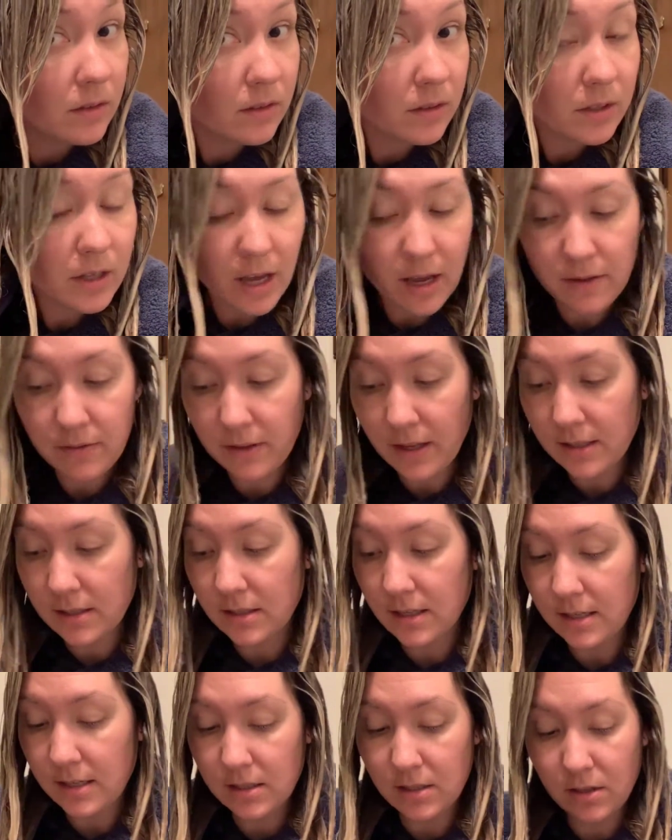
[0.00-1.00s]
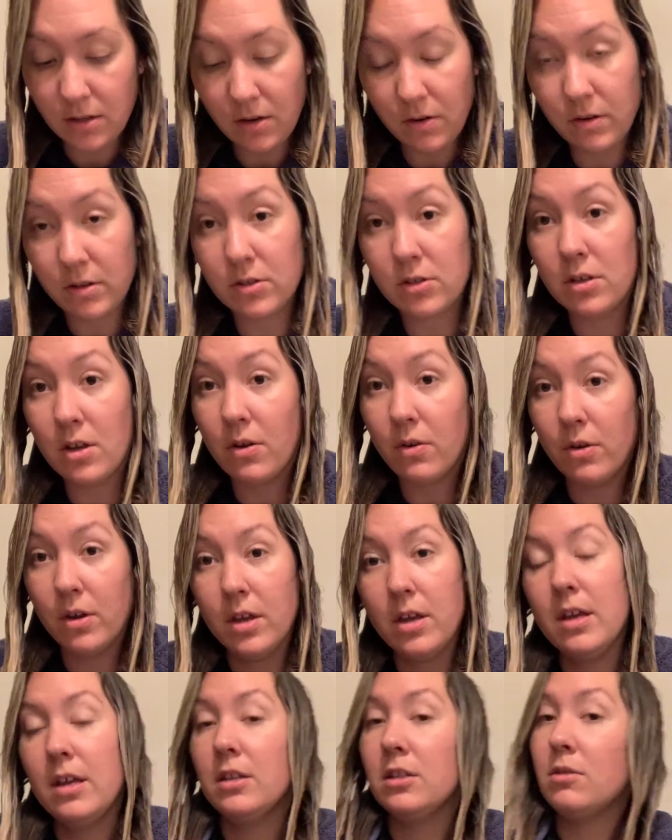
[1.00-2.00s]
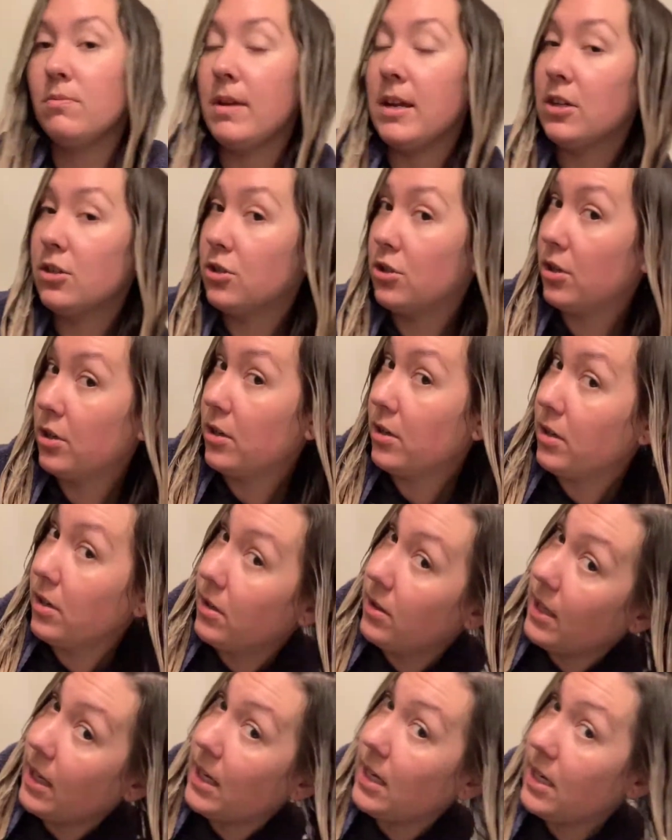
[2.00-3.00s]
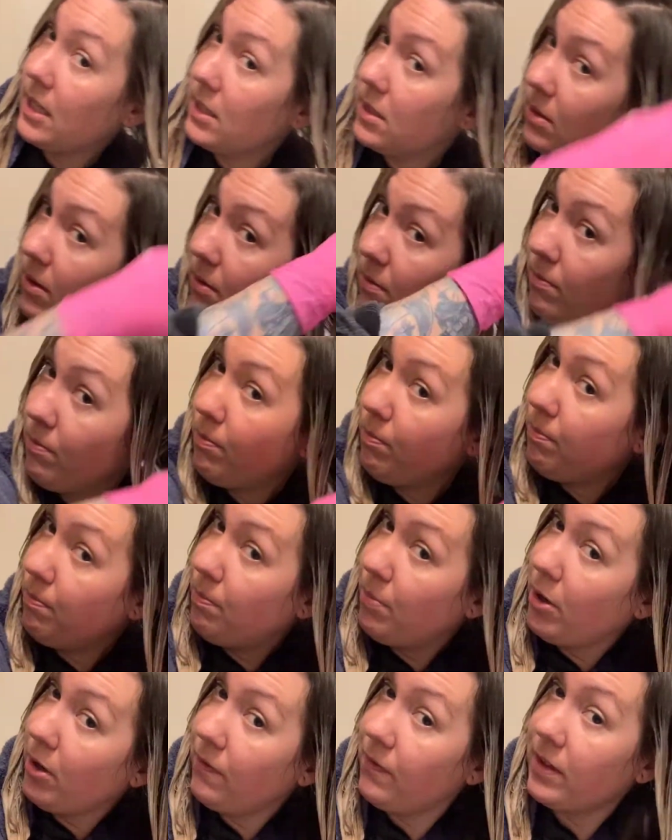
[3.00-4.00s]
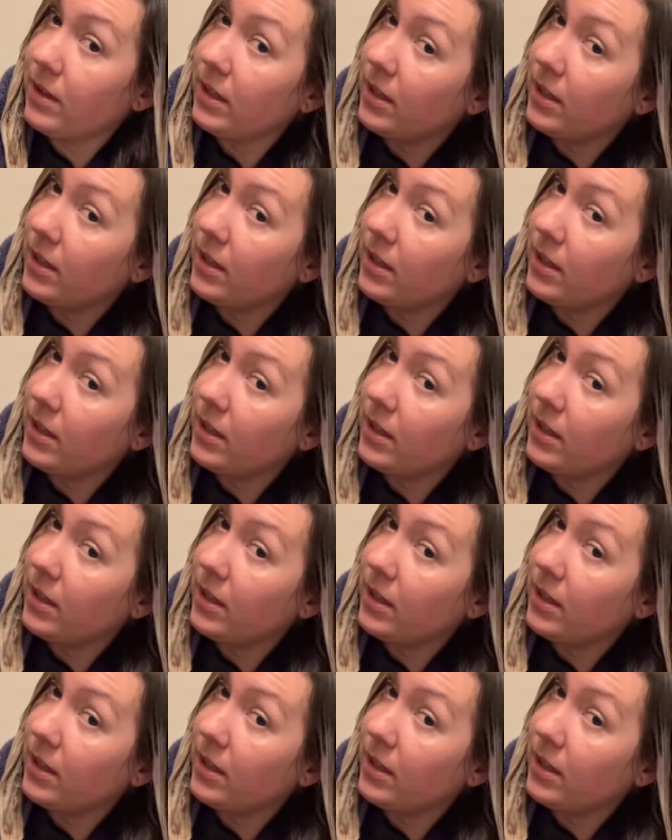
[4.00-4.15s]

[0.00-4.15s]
Okay, that's nice and coated. So to make sure that it is perfectly